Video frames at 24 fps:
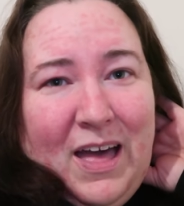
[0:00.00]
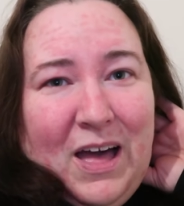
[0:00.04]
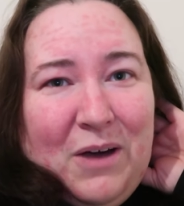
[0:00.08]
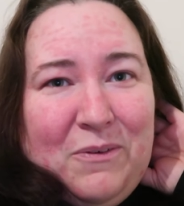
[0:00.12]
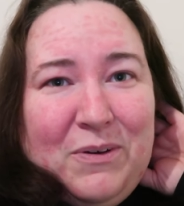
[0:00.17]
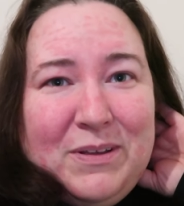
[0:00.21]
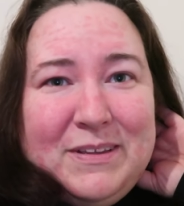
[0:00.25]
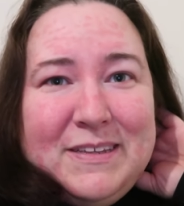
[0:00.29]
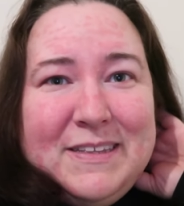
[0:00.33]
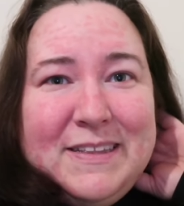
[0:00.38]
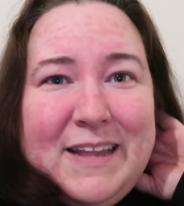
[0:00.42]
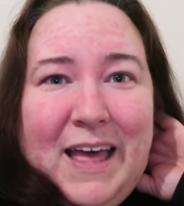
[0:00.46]
I
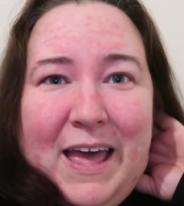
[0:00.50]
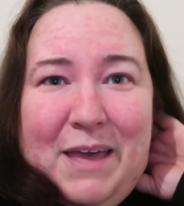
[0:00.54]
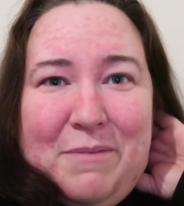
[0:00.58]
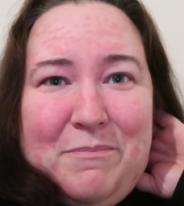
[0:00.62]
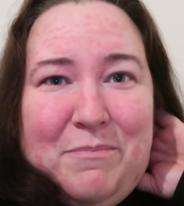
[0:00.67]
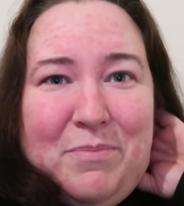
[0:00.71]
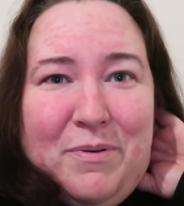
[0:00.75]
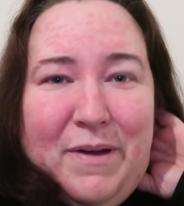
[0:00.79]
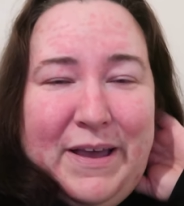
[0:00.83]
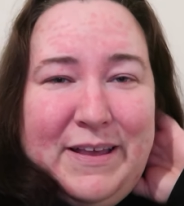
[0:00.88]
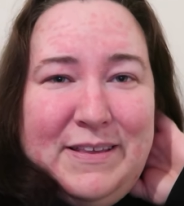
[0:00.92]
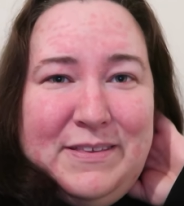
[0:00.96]
wasn't that
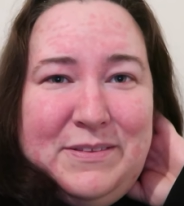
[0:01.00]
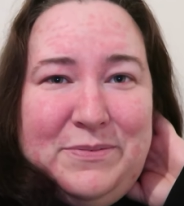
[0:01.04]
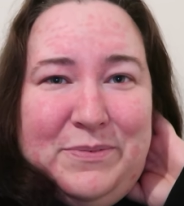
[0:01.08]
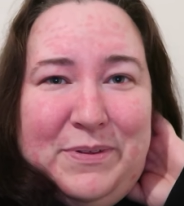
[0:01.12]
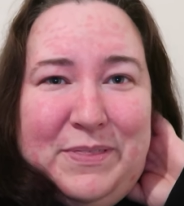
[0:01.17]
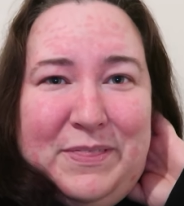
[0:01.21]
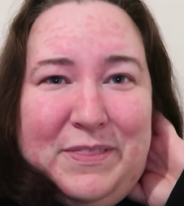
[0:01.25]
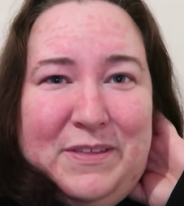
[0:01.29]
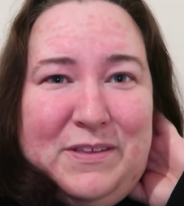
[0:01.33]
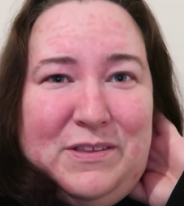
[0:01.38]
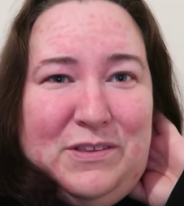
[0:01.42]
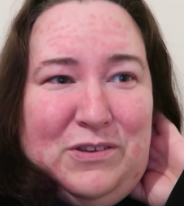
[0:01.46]
impressed
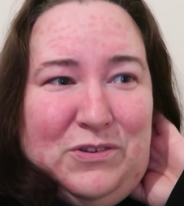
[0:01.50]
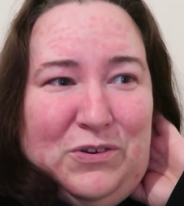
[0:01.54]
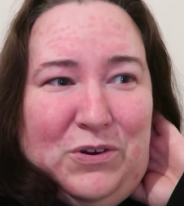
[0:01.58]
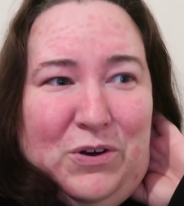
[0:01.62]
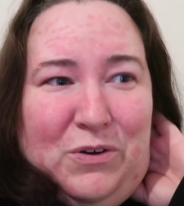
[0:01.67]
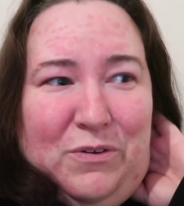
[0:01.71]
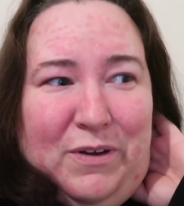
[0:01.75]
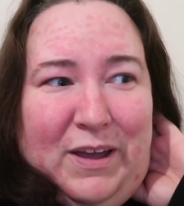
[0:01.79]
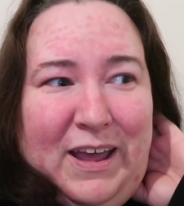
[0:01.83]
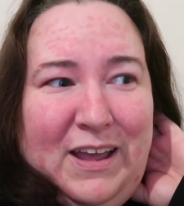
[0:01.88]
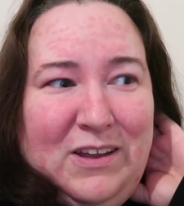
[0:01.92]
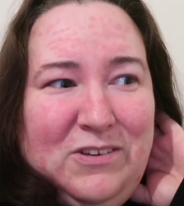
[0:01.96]
with the
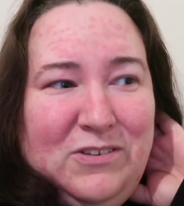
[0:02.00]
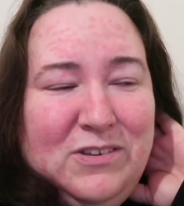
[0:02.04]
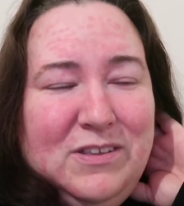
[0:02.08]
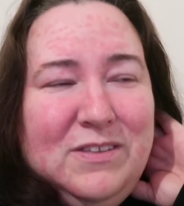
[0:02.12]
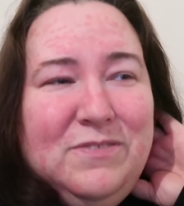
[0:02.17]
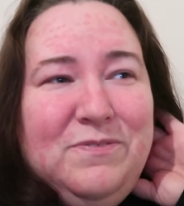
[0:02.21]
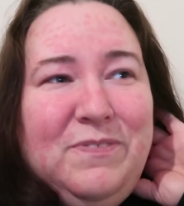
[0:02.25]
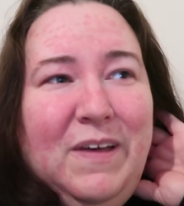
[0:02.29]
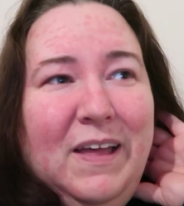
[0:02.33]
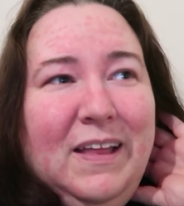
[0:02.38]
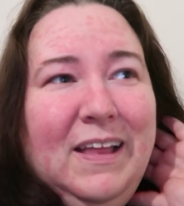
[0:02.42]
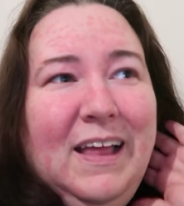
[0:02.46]
story. It
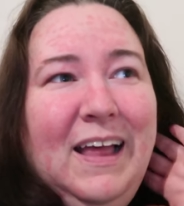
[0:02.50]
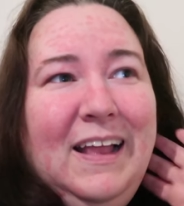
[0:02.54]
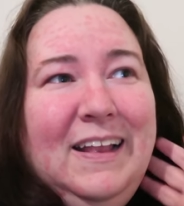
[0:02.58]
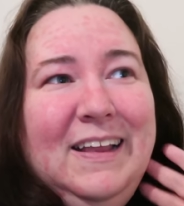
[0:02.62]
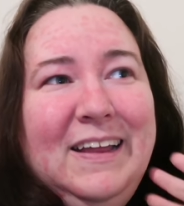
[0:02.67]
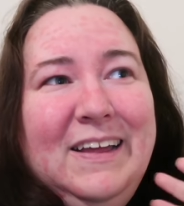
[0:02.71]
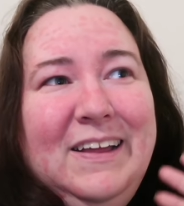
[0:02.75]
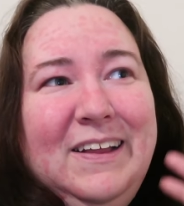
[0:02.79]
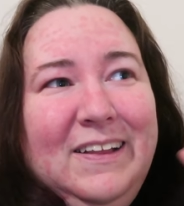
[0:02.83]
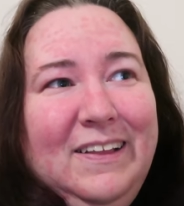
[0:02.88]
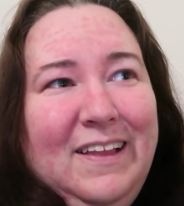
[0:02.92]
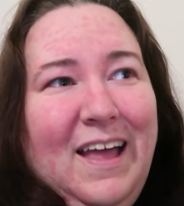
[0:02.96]
just felt a
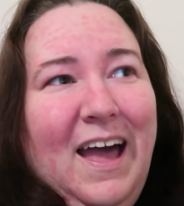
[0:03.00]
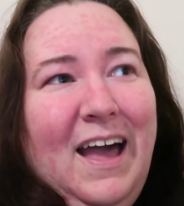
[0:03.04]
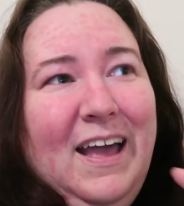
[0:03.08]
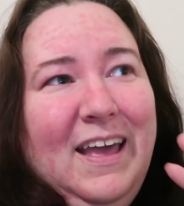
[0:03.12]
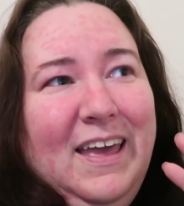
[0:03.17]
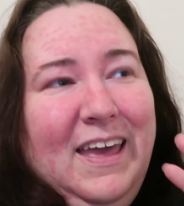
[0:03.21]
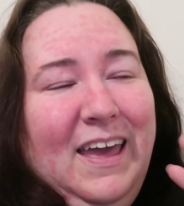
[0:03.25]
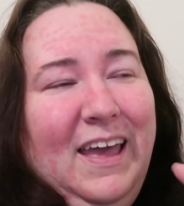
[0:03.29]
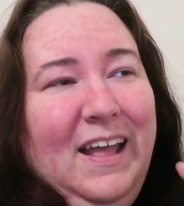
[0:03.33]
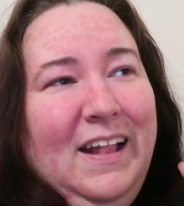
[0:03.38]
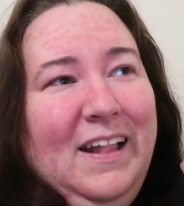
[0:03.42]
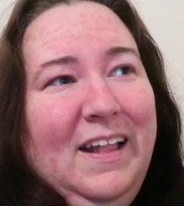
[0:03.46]
little
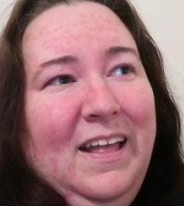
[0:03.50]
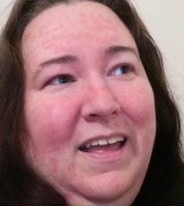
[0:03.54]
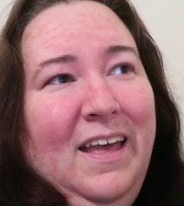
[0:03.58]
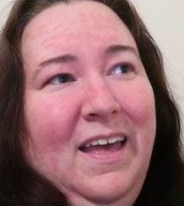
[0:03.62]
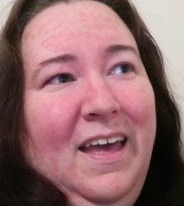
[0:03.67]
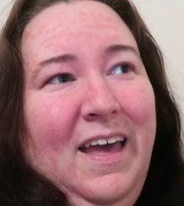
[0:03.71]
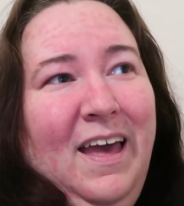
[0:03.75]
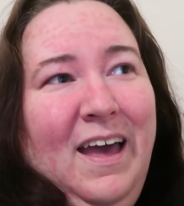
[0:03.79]
lacking.